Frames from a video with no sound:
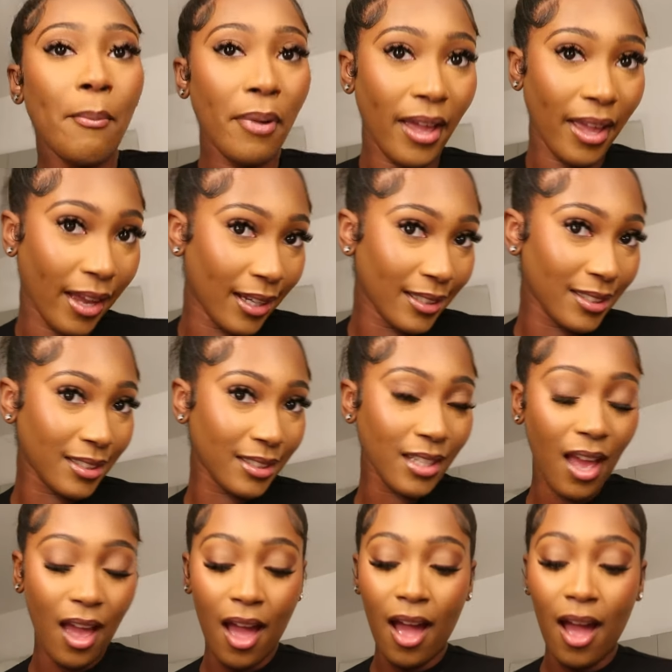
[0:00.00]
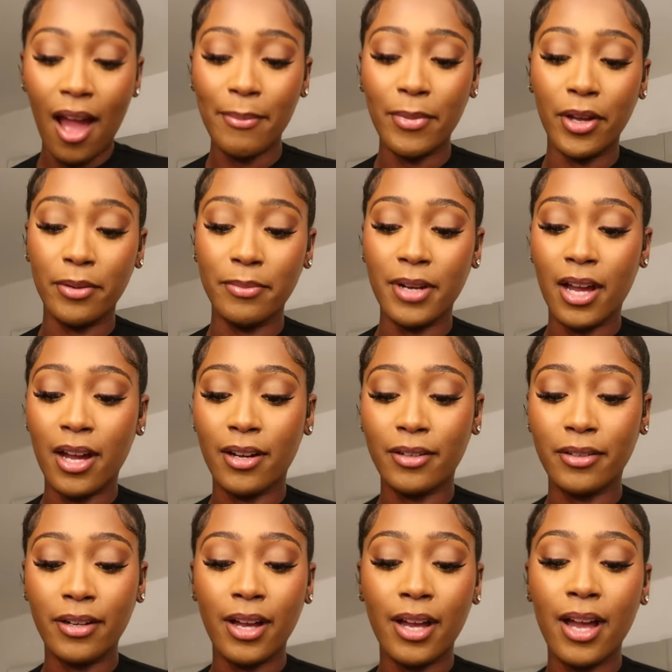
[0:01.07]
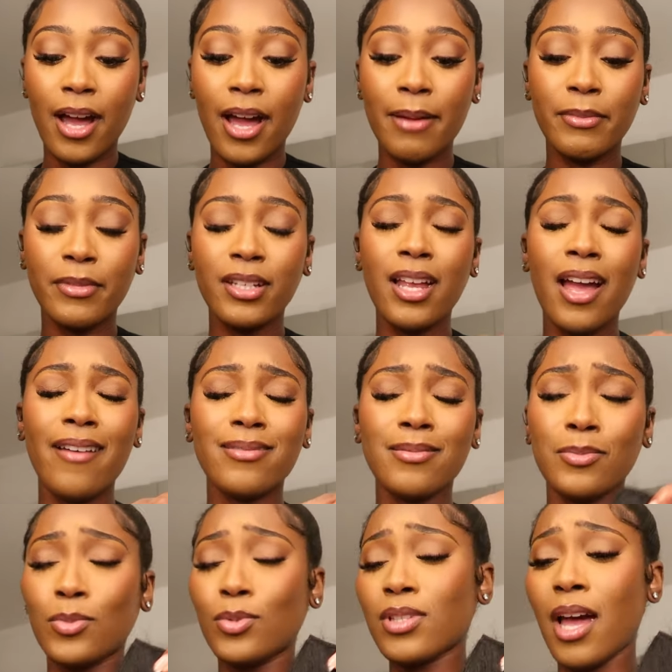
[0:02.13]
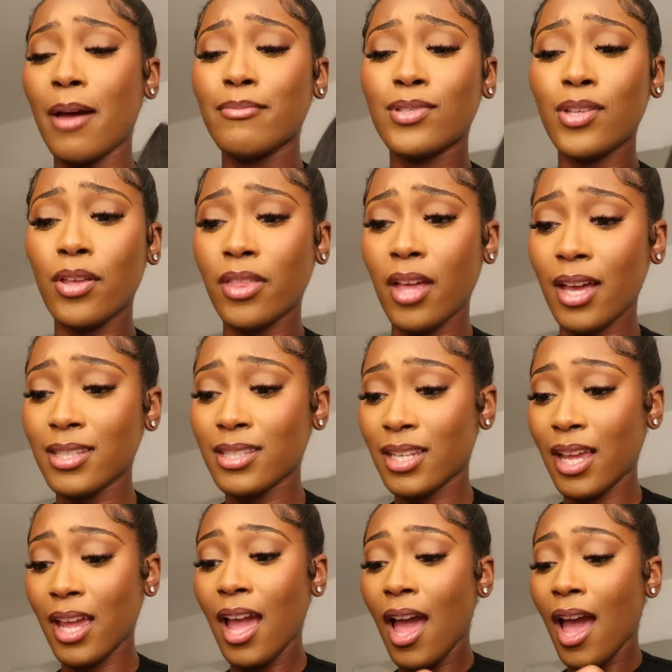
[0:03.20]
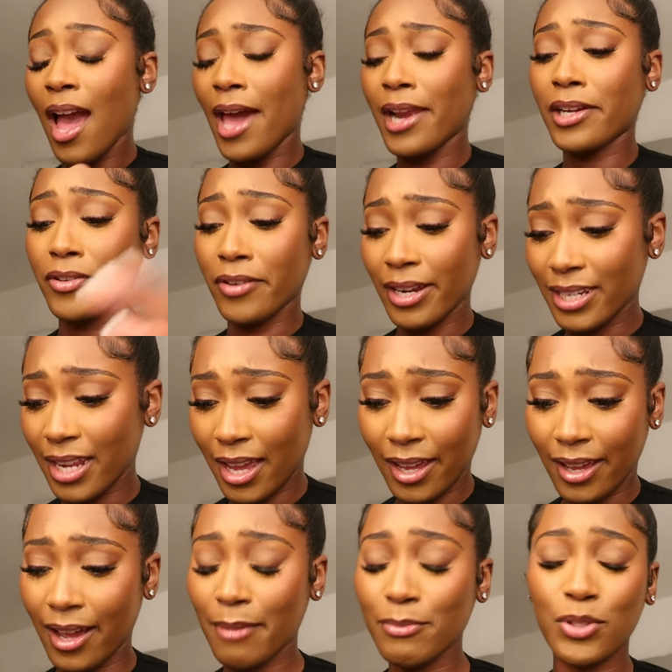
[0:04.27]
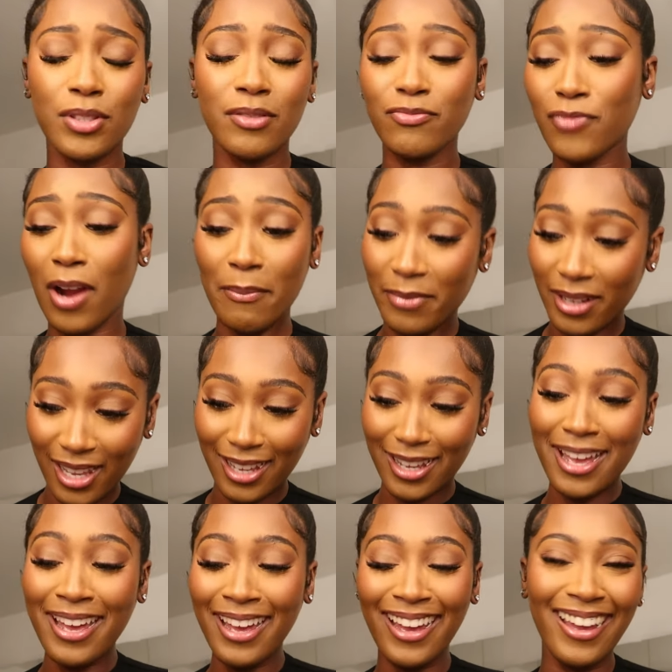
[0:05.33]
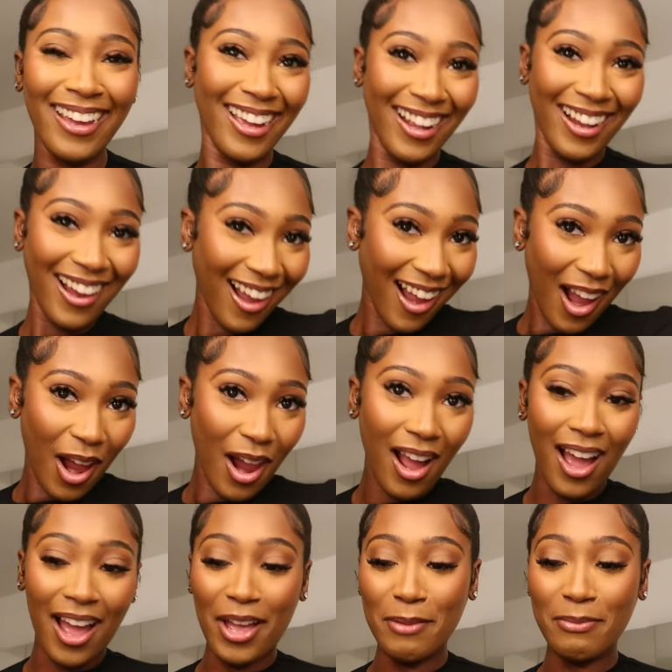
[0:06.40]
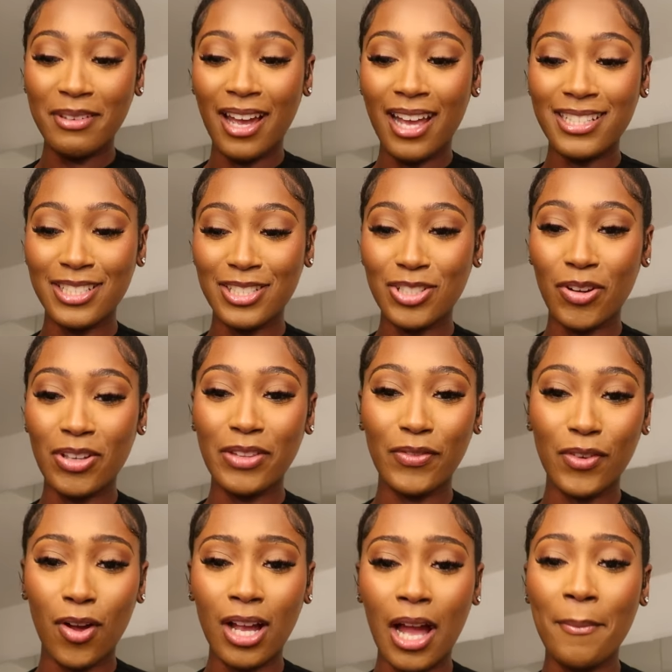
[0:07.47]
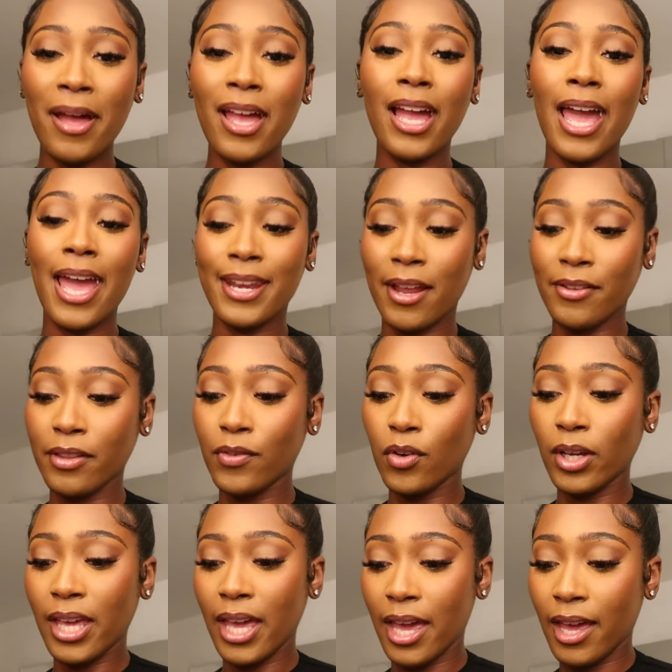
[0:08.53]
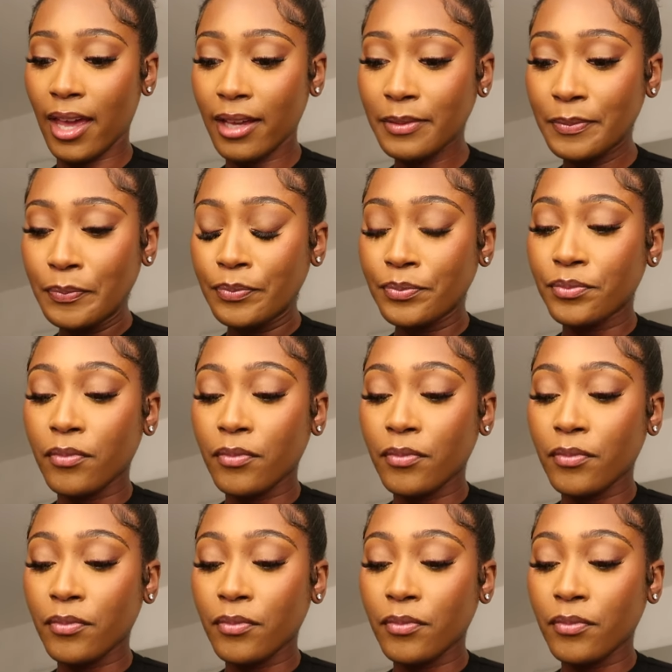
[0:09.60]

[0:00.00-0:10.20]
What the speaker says: But yes, I'm home now. I'm gonna have some more time. I'm so thirsty. Had a great day. I'm rambling. I hope you guys enjoyed the vlog. I might end up the vlog here.